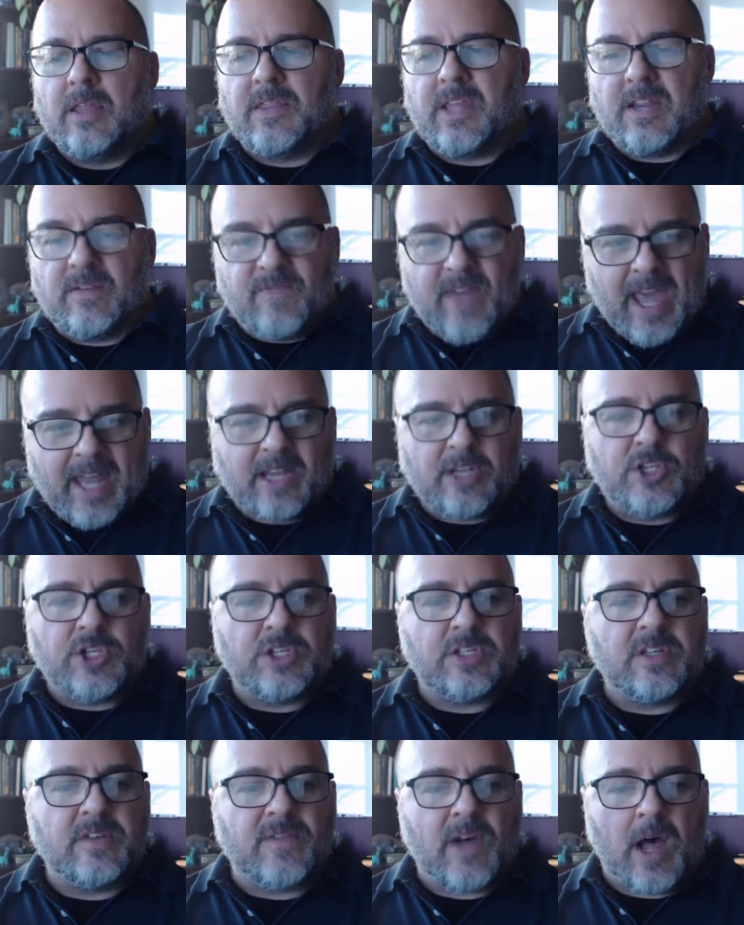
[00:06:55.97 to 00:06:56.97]
the
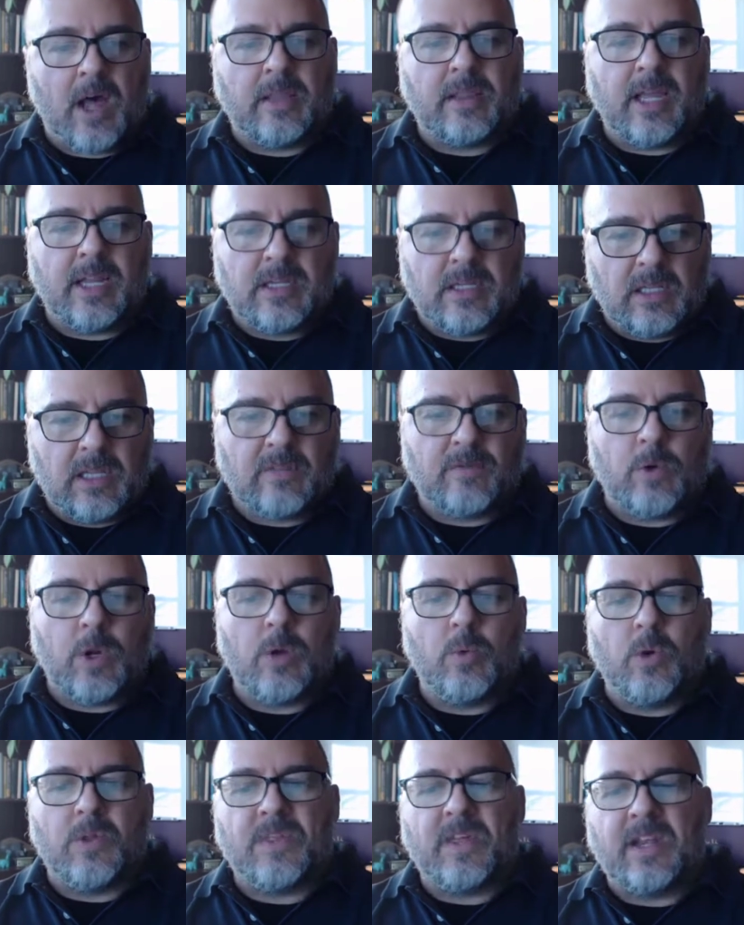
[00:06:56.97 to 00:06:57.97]
advantages of online
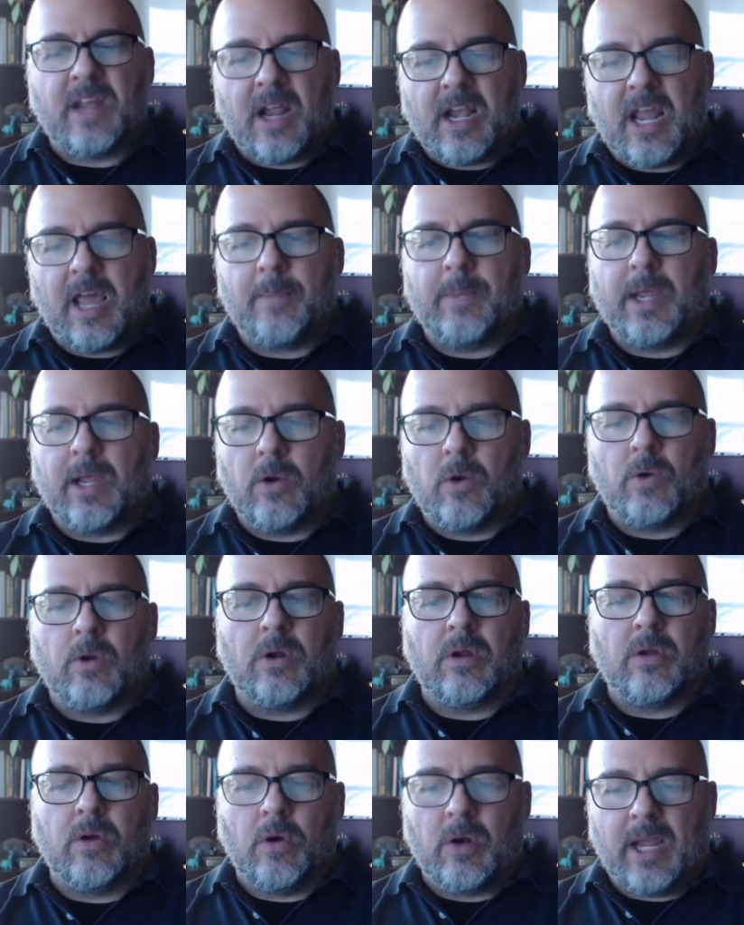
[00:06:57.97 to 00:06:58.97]
delivery with the dynamic and
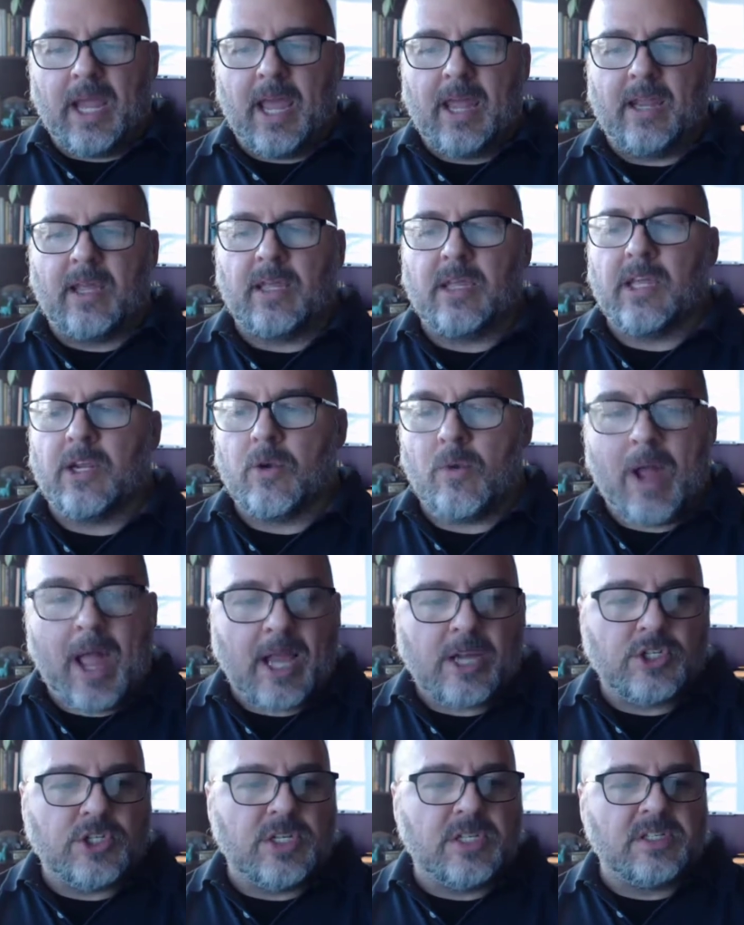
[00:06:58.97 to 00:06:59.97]
organic
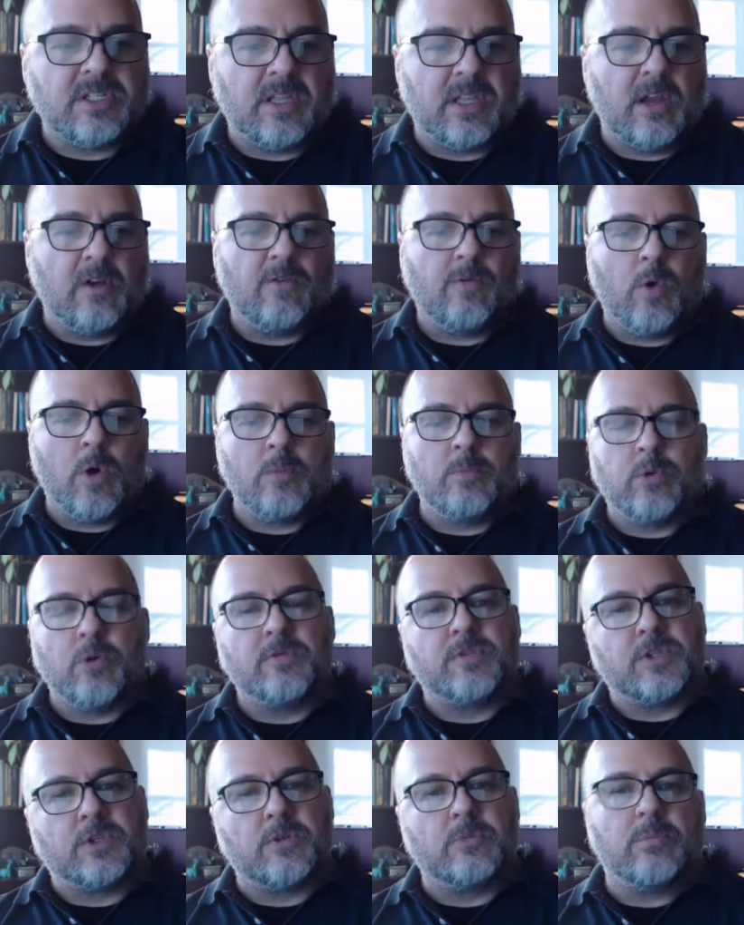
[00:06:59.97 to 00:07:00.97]
interactions and therefore
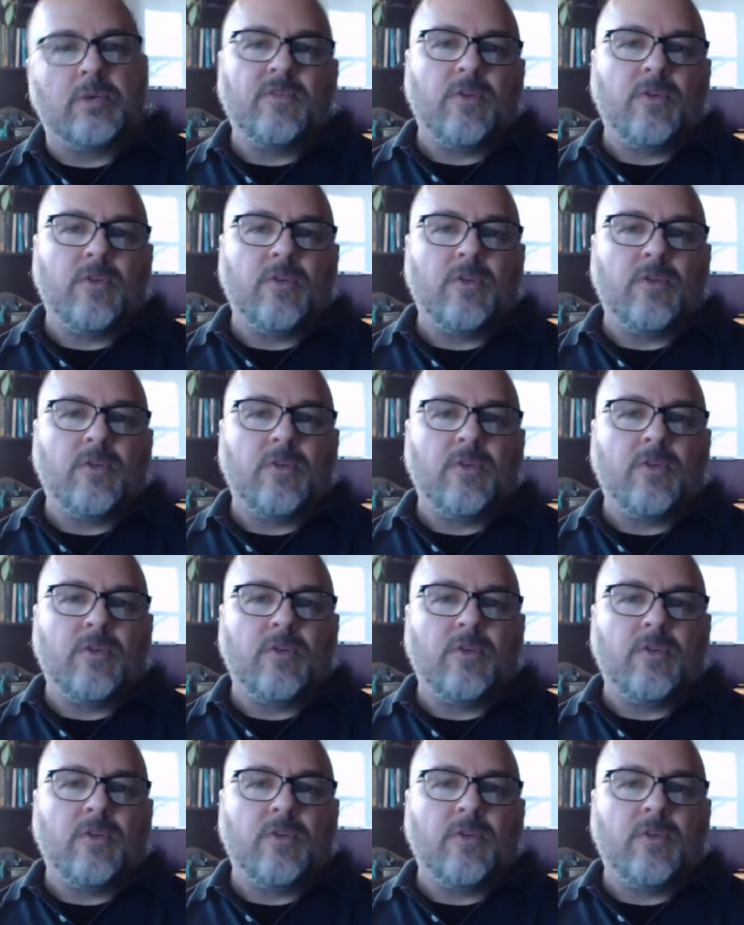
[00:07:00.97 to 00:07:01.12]
improve student